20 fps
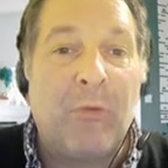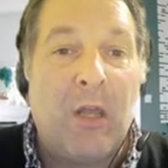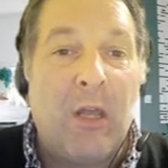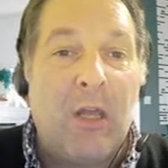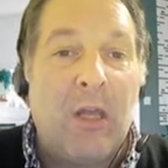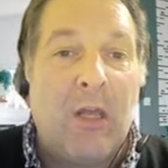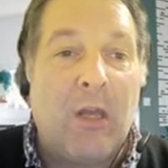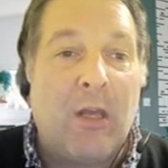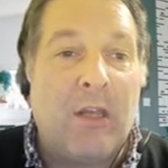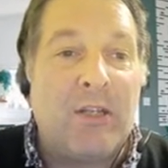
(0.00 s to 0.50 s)

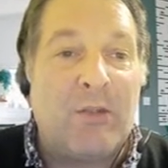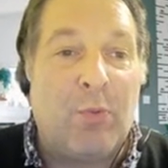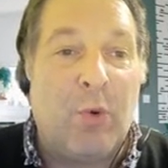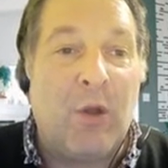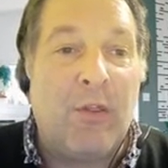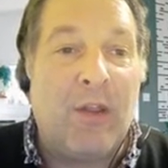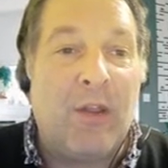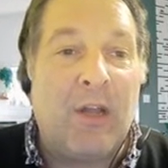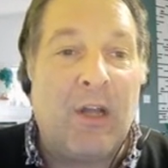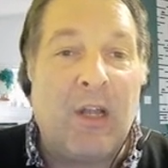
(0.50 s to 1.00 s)
is one
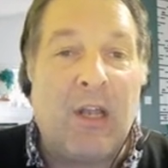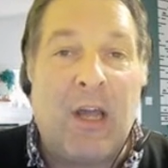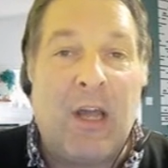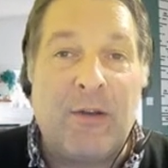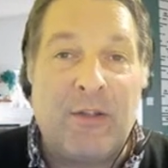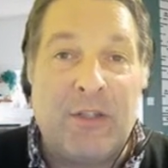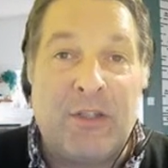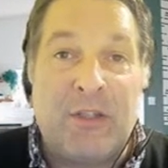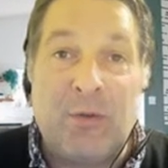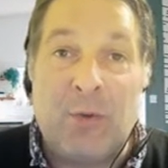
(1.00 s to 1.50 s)
that allows
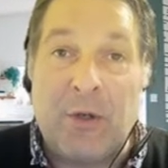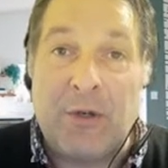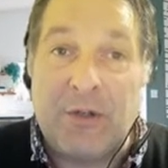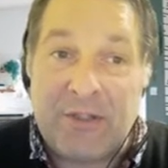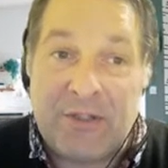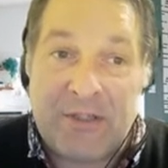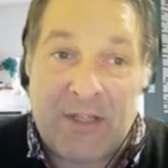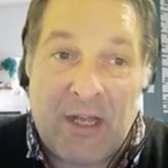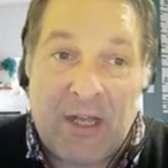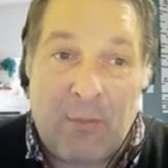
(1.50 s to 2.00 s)
you to
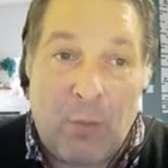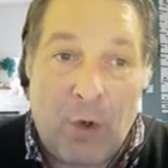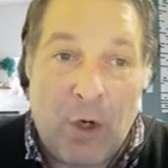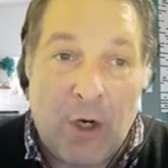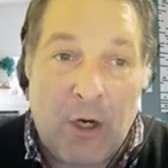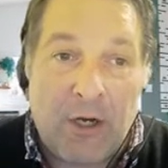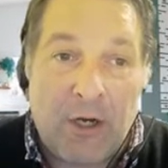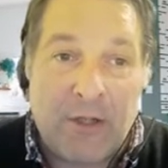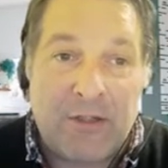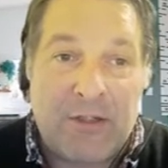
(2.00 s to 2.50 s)
understand
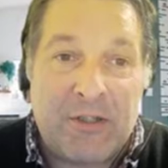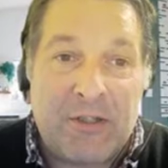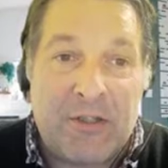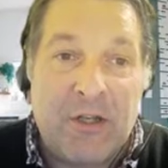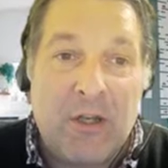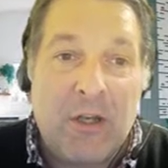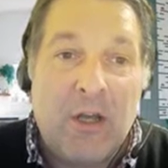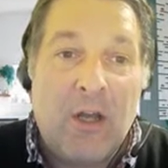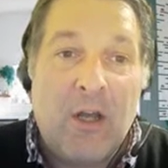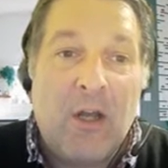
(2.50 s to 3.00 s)
words.
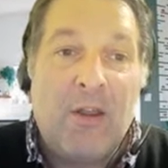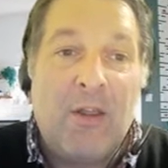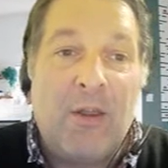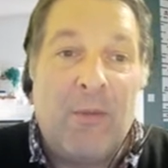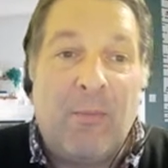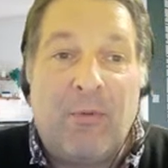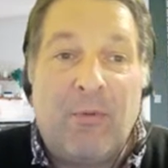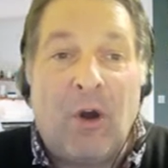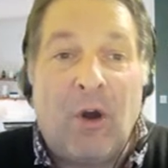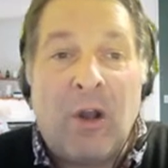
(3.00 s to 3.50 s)
The
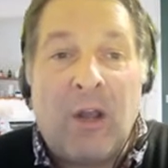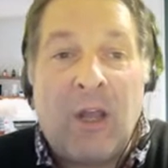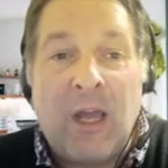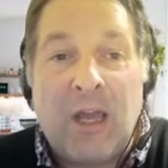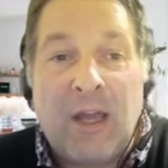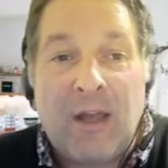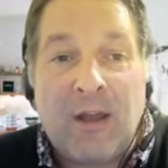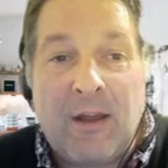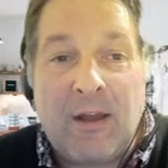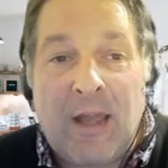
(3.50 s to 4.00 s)

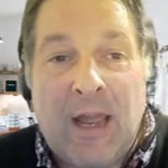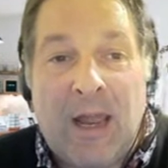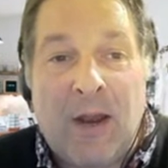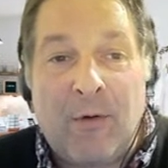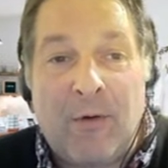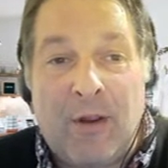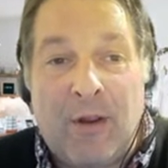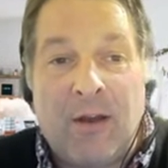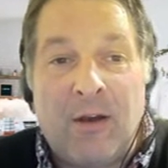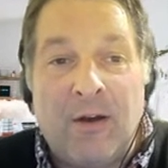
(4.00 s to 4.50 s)
Broca
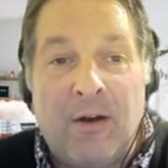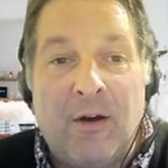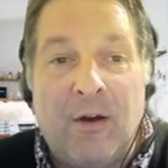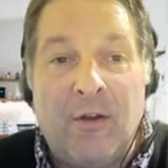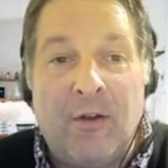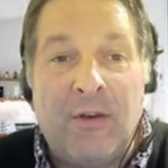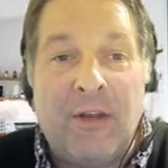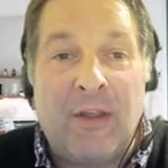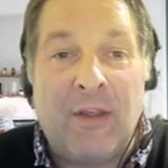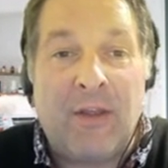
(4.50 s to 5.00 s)
area, on
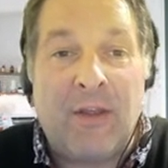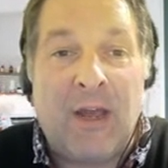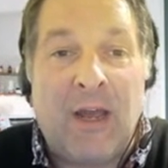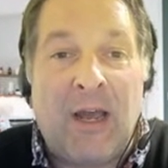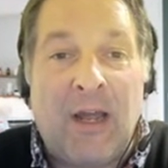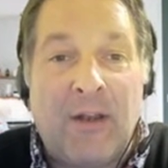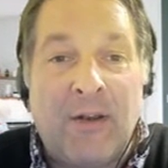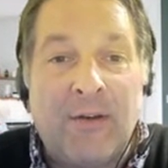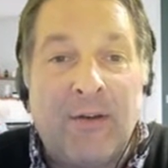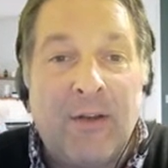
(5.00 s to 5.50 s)
the other
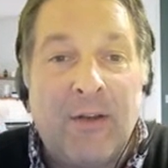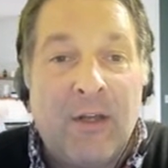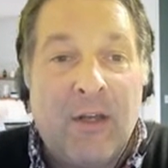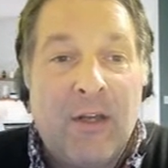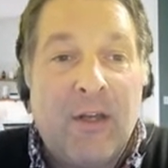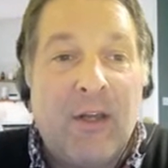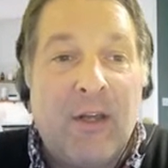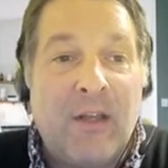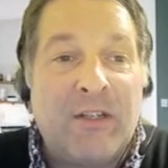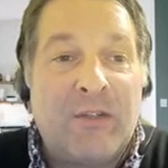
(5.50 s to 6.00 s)
hand,
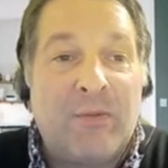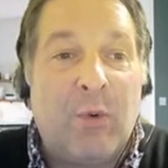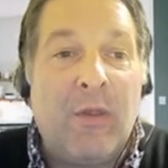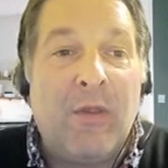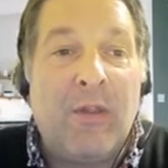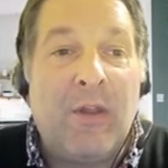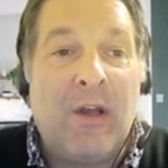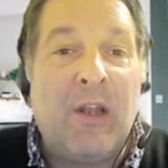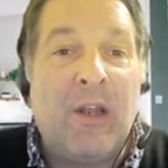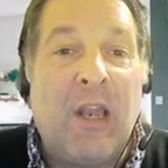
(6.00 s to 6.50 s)
is one
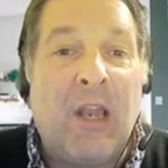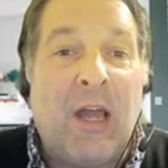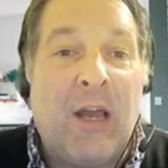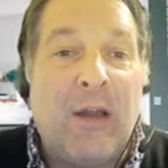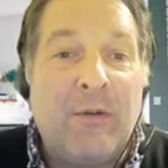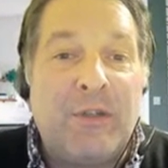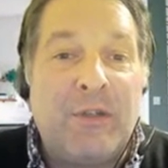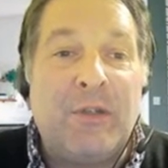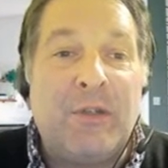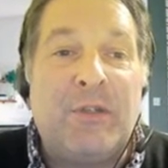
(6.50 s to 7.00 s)
that
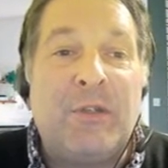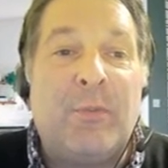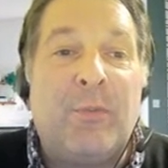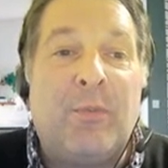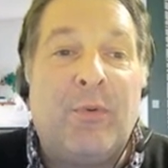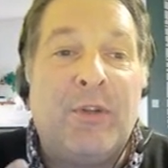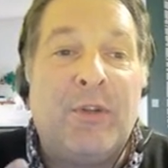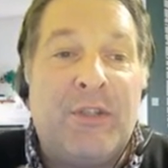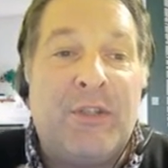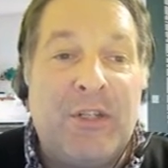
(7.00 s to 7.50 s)
allows you to
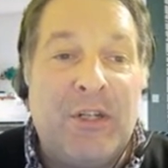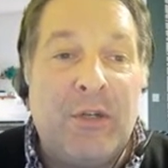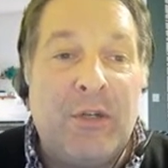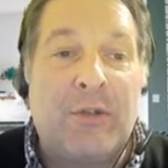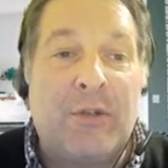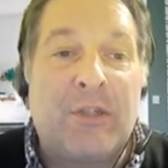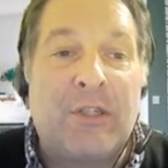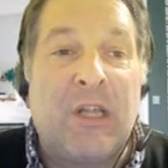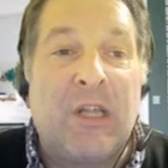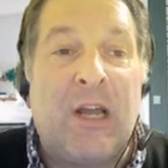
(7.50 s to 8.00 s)

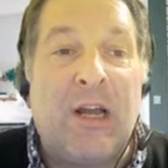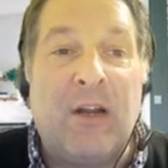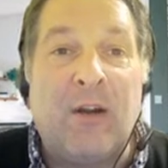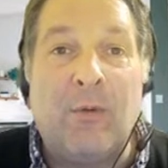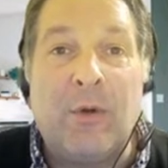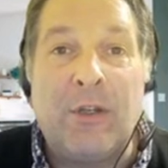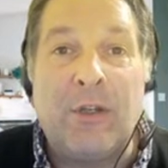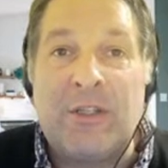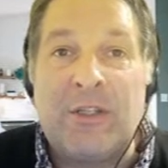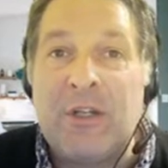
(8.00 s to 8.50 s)
produce
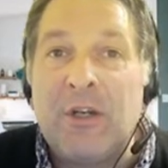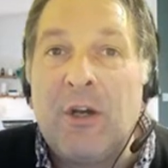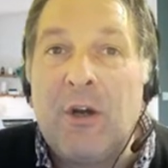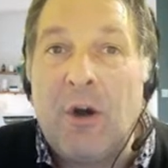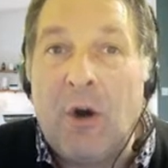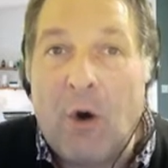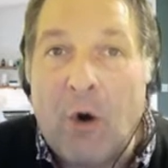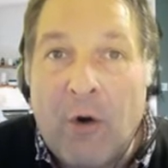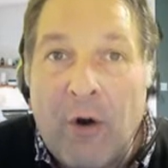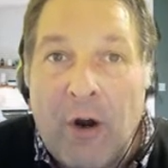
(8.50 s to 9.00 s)
language
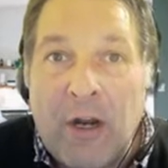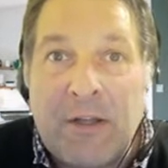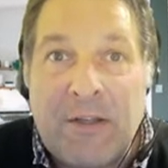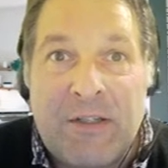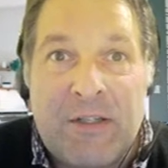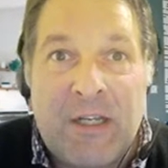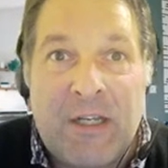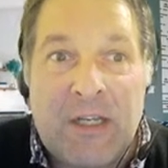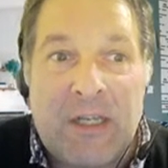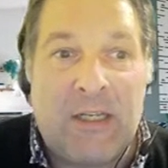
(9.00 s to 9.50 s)
or
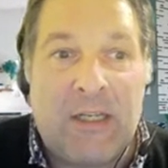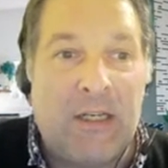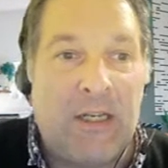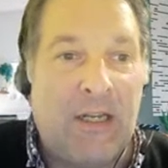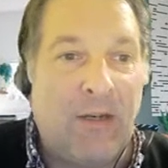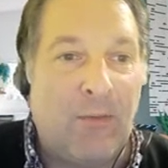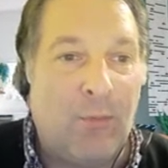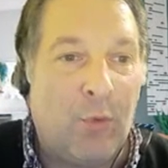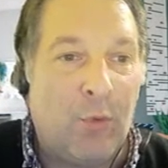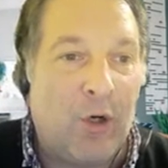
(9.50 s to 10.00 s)

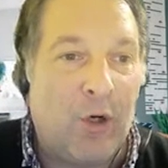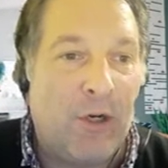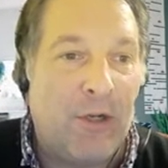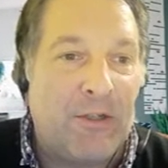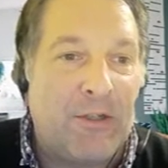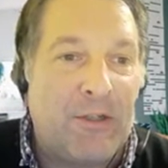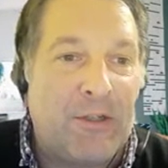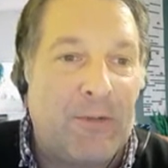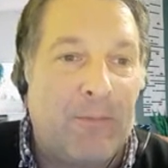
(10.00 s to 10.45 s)
articulate words.